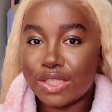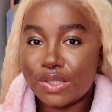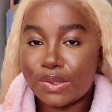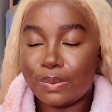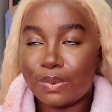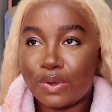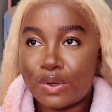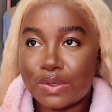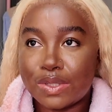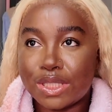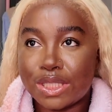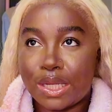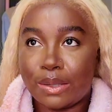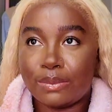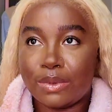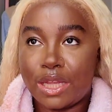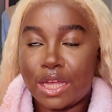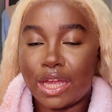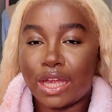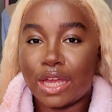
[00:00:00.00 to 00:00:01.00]
to put on
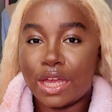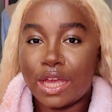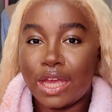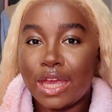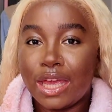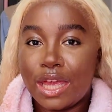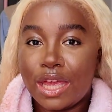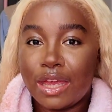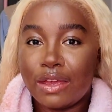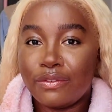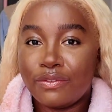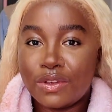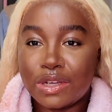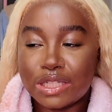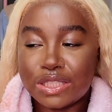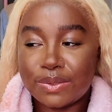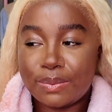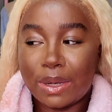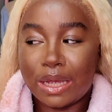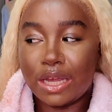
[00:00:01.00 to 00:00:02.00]
something,
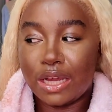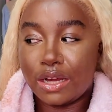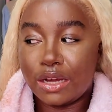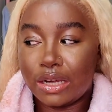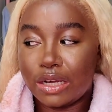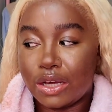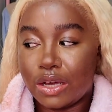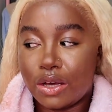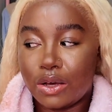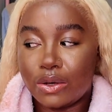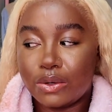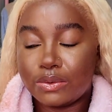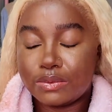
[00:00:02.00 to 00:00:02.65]
fix my hair, and go.